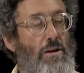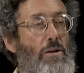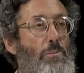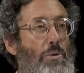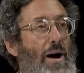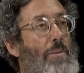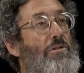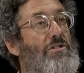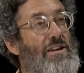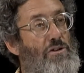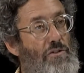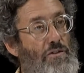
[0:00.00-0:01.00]

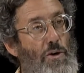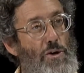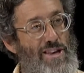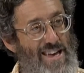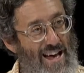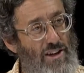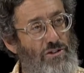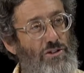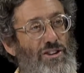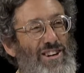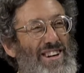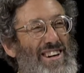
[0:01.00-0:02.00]
promising to vote yes
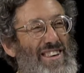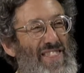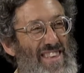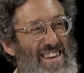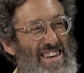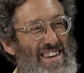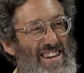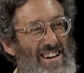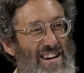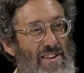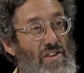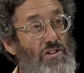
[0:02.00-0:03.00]
on the
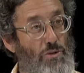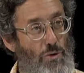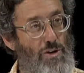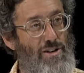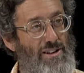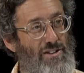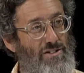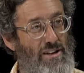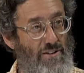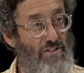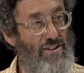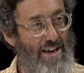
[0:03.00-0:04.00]
on this ordinance
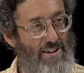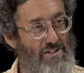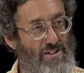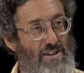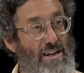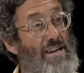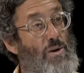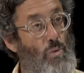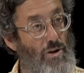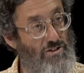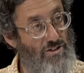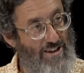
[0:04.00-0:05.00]
if elected, and he
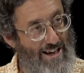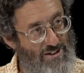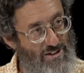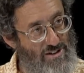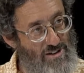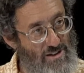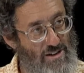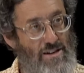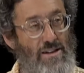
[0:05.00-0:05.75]
was elected. Mm.